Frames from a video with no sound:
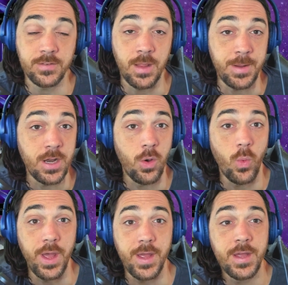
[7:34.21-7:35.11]
let me know
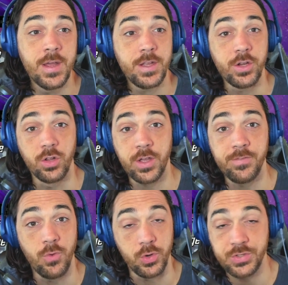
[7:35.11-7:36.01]
what you're looking
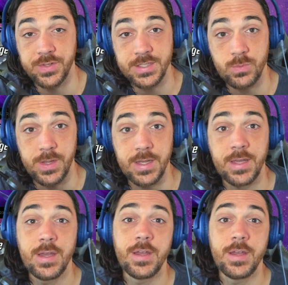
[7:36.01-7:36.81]
forward to this week.